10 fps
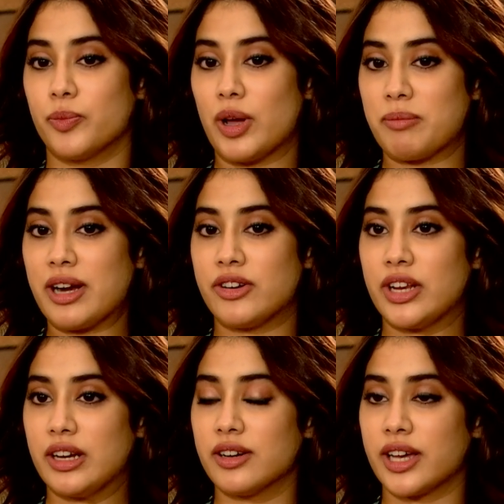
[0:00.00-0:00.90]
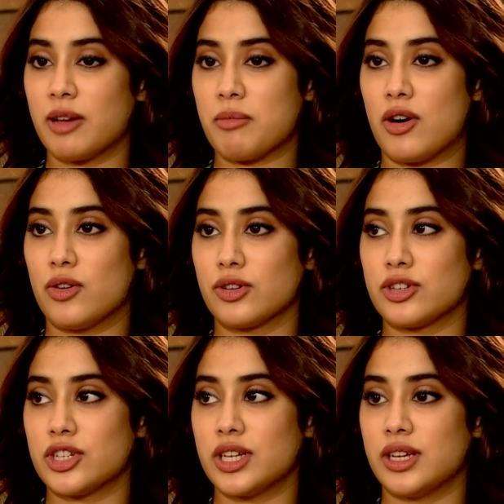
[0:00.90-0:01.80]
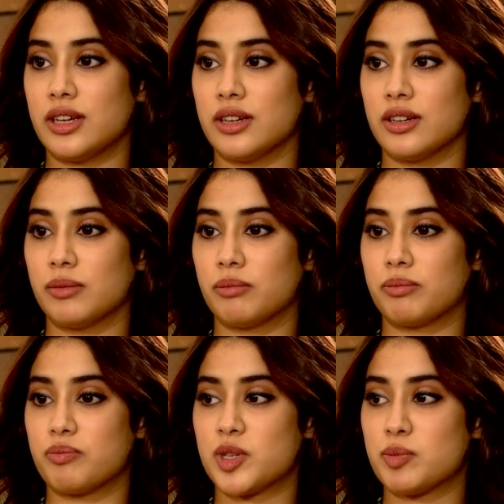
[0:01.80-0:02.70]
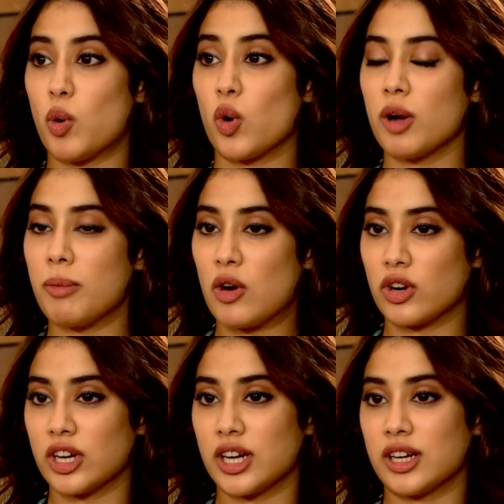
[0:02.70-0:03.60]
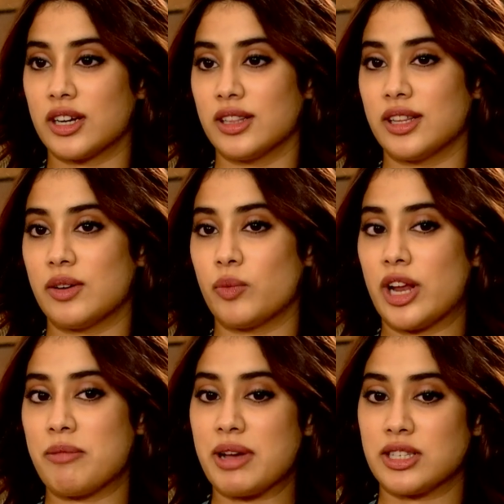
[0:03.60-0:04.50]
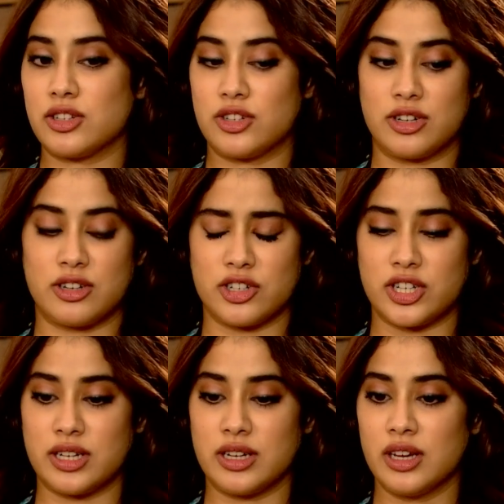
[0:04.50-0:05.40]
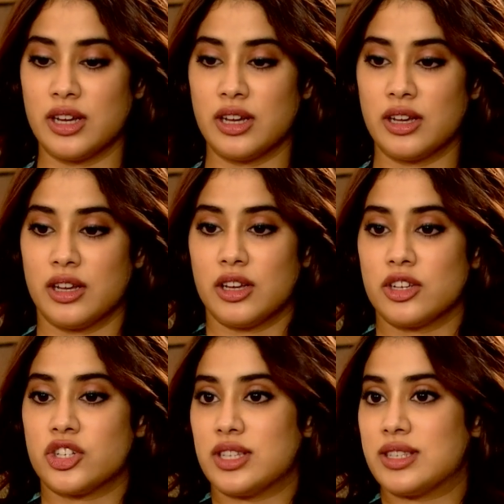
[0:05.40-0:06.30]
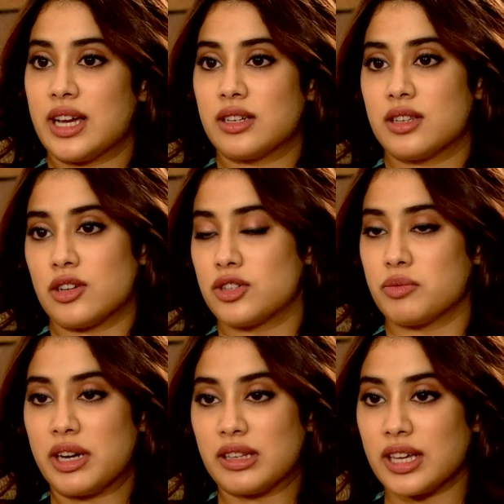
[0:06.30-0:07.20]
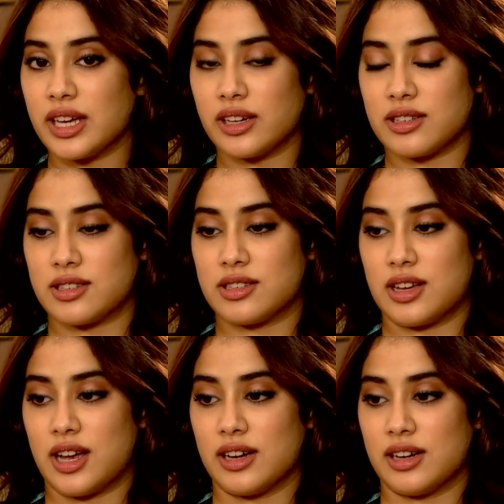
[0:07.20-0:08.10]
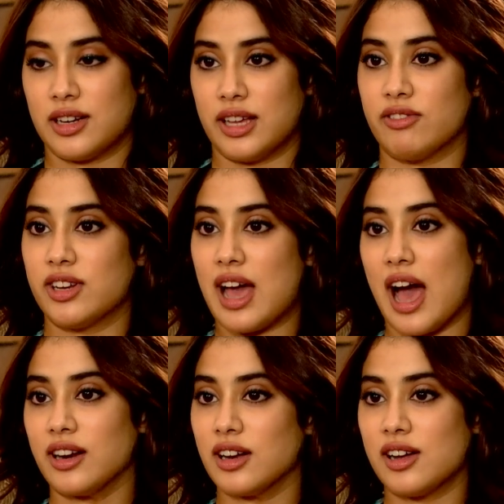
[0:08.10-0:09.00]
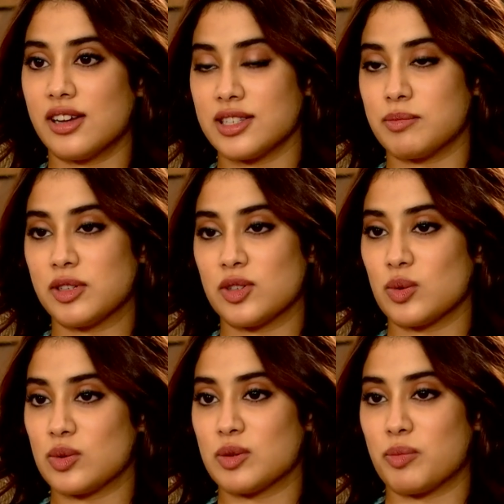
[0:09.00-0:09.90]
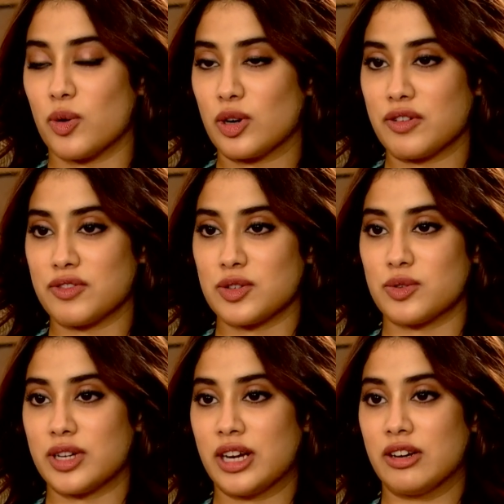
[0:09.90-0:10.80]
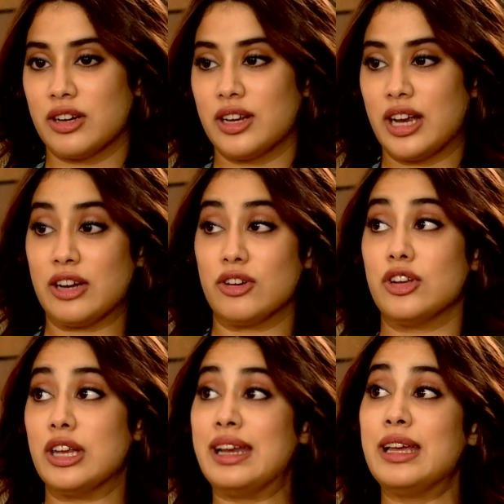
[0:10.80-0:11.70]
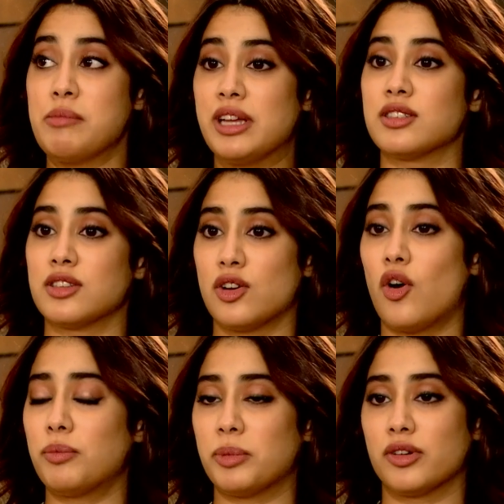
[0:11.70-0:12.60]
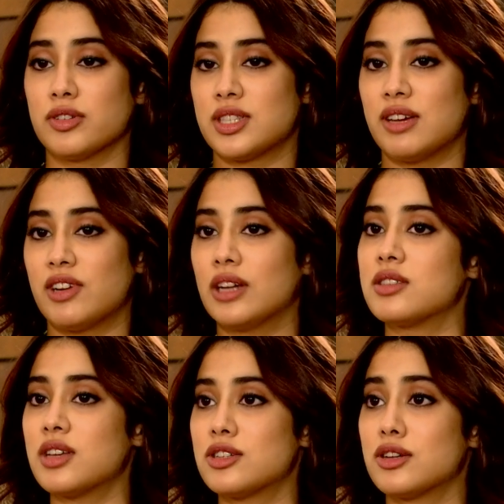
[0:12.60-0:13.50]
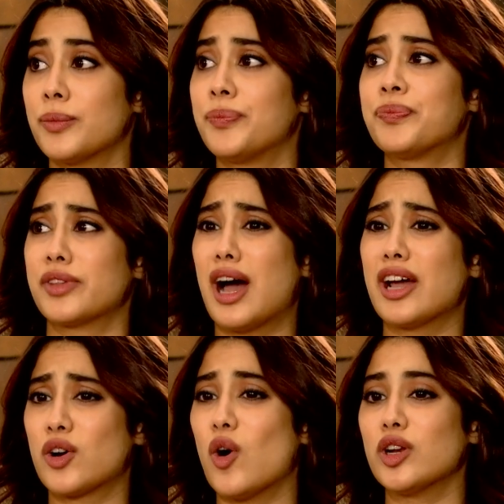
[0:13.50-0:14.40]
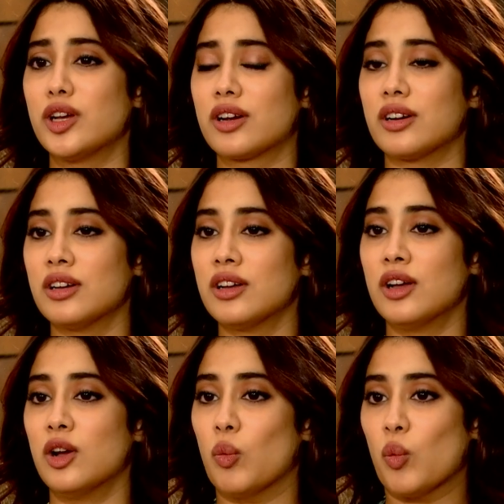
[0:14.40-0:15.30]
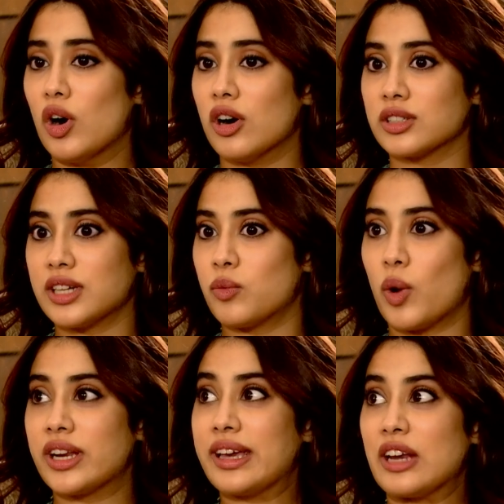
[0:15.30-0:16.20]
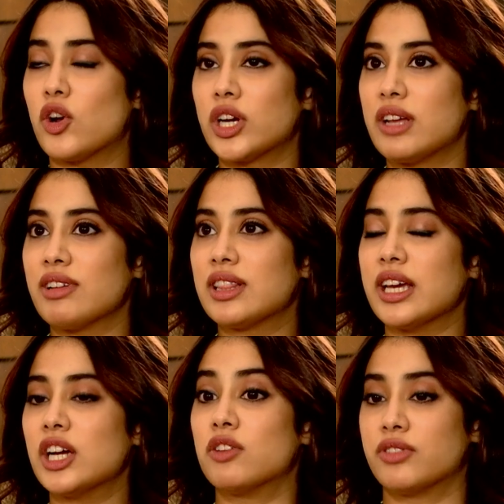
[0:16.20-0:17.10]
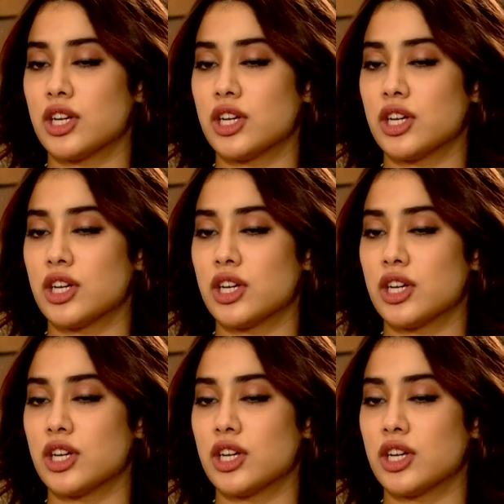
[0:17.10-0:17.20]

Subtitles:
when my trailer came out, she spoke about it. And then when I messaged her, she said such sweet things. And even Anna has been so supportive. So it really means a lot because they've done such iconic work that one cannot even think of